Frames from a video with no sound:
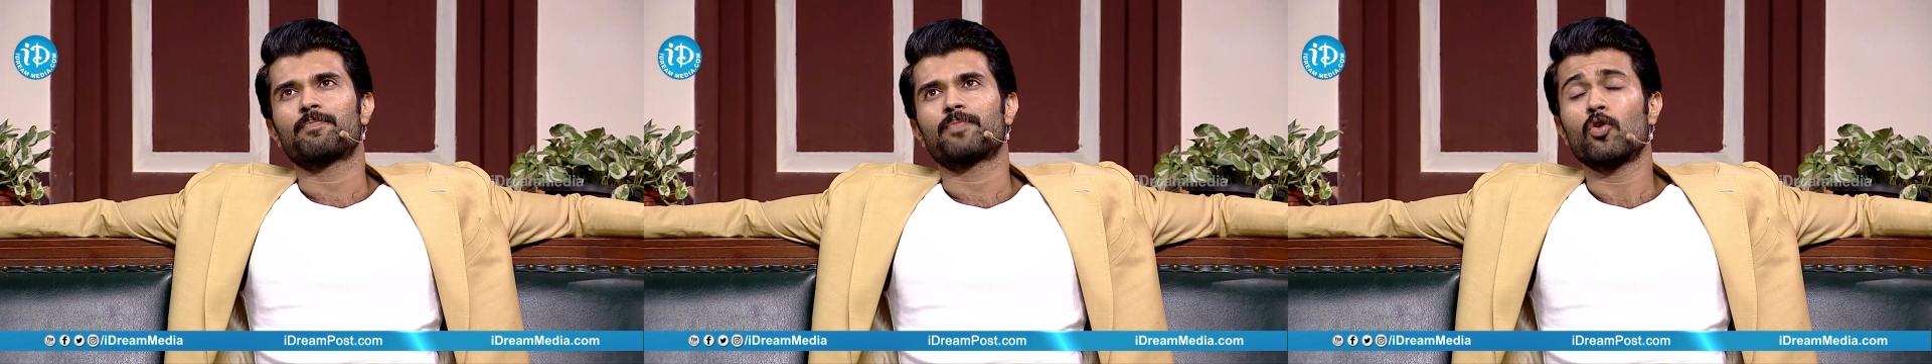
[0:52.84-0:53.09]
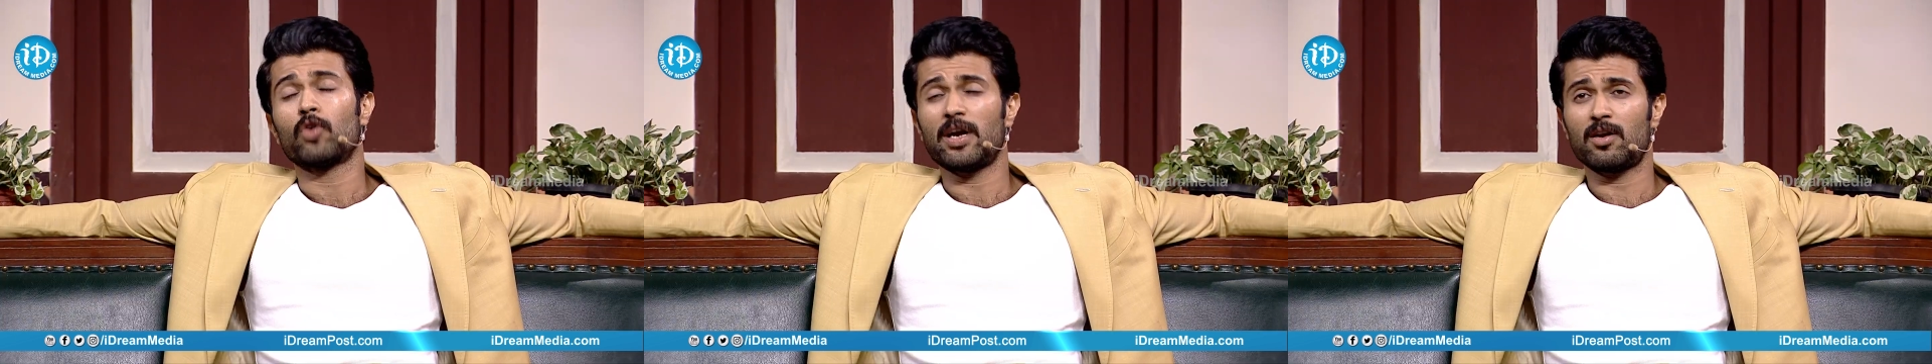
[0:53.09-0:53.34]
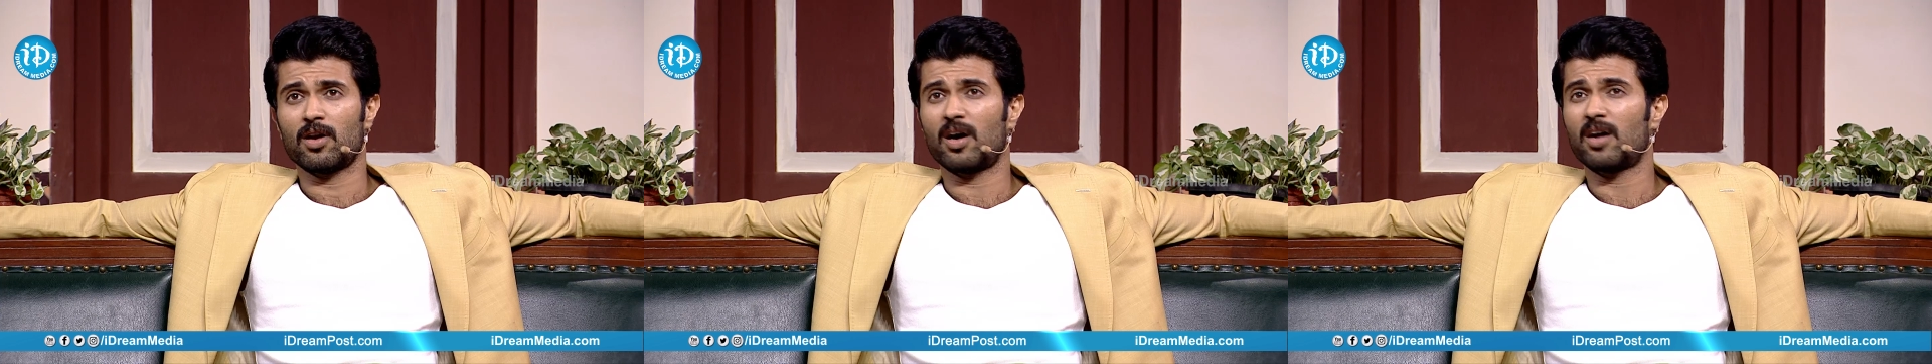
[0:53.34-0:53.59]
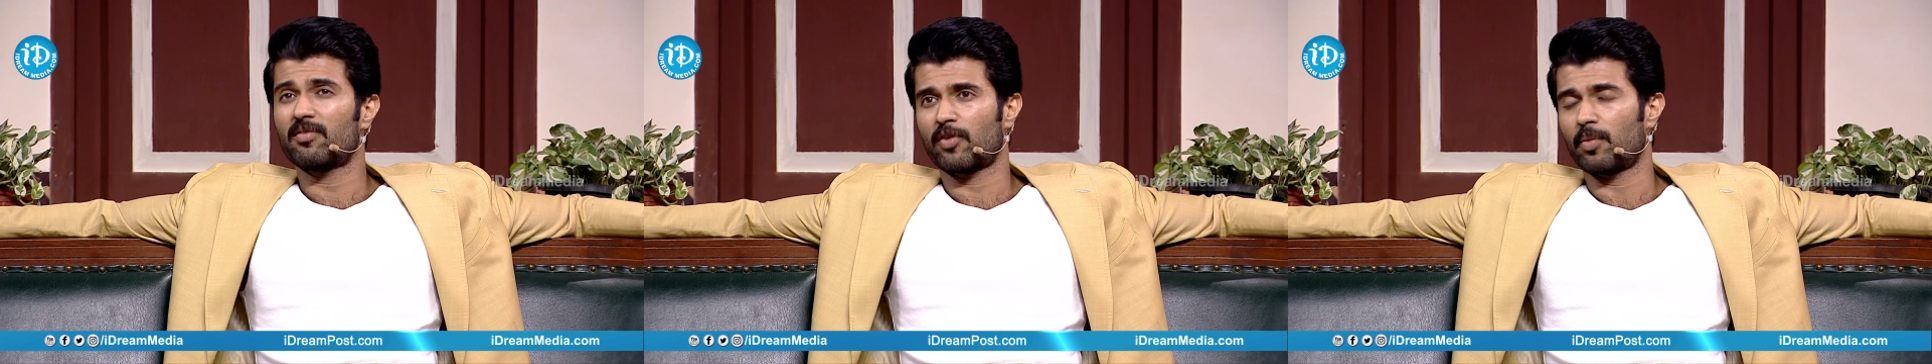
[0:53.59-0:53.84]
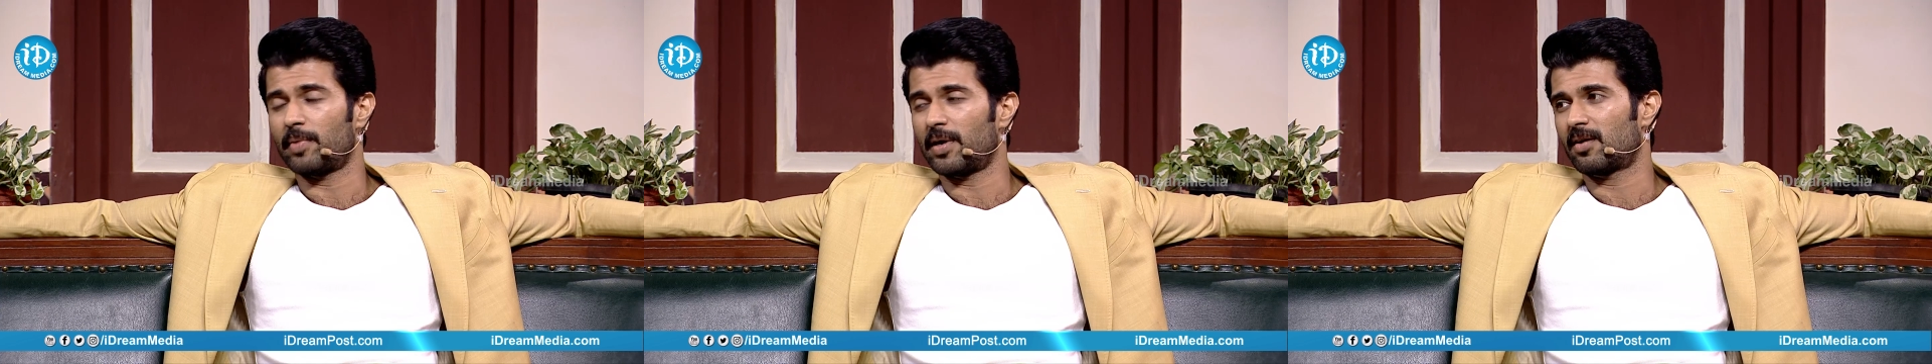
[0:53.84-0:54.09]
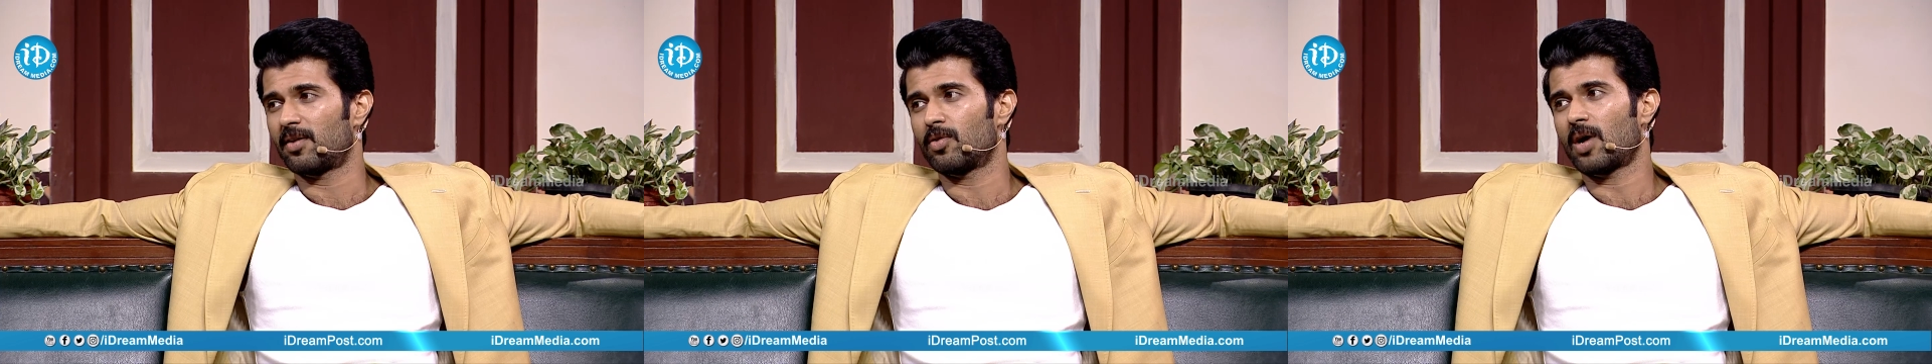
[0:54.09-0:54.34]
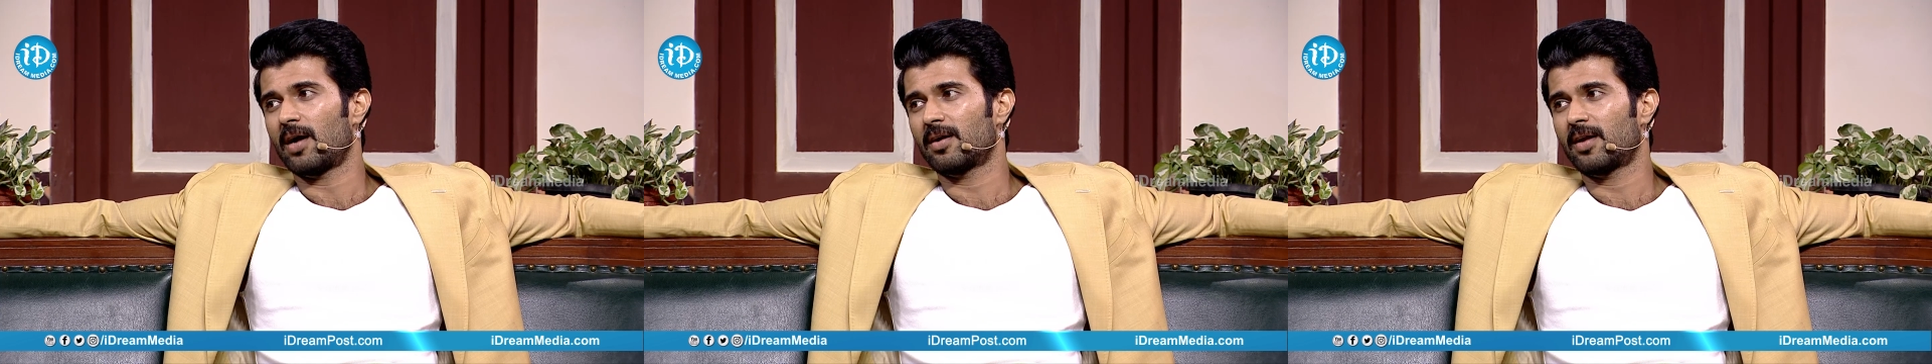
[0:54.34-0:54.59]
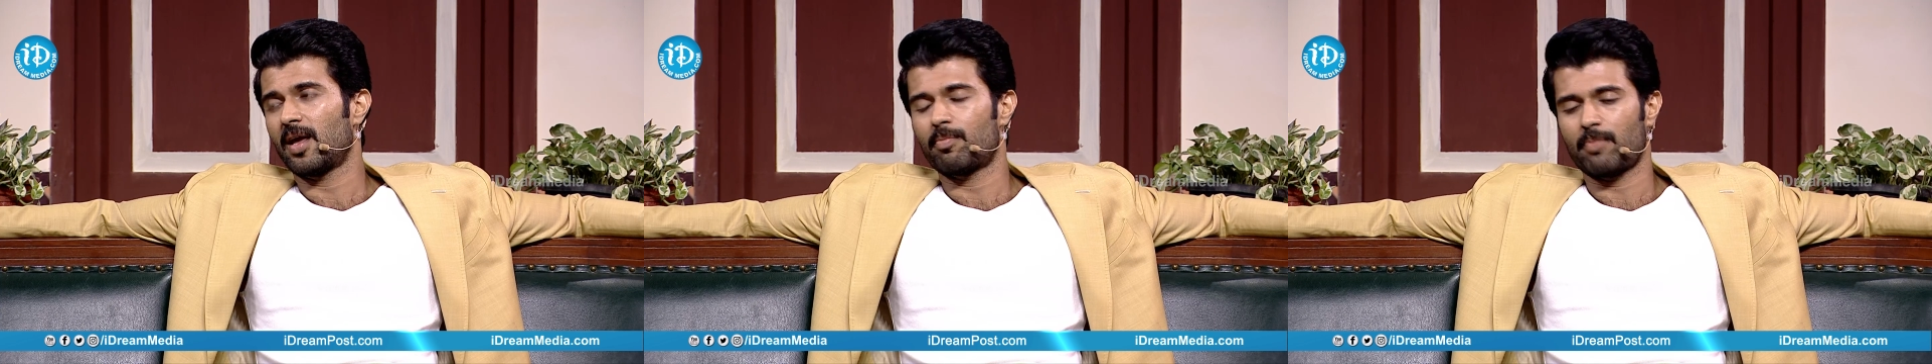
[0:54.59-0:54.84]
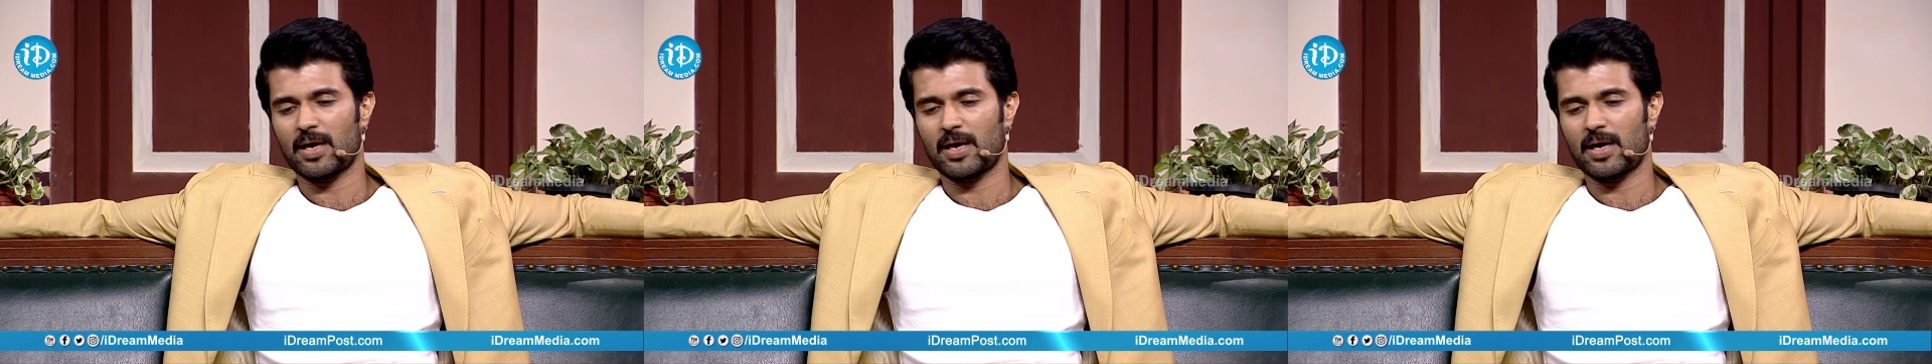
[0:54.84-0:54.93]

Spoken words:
you need to learn from it. You can't keep